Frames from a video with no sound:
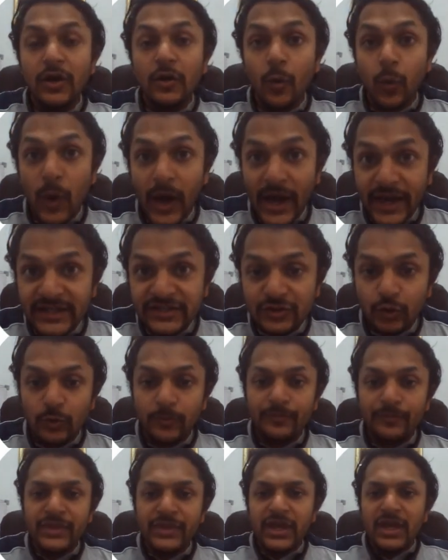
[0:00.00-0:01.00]
Why
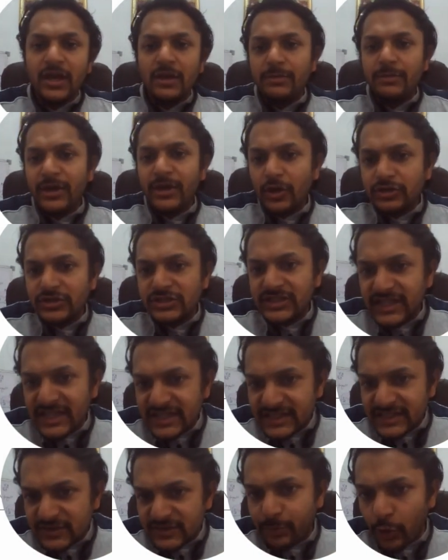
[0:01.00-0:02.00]
so? Because
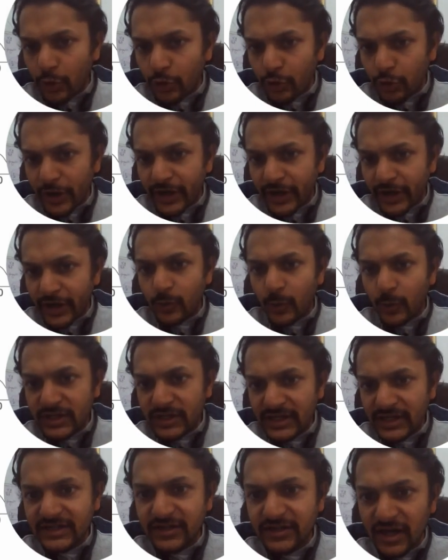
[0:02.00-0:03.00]
this polaroider,
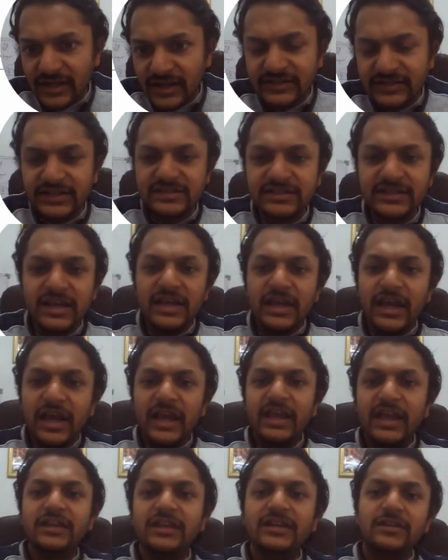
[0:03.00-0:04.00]
what it does is
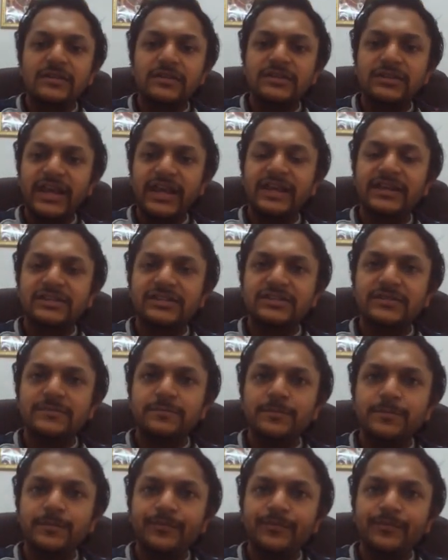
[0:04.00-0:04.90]
it takes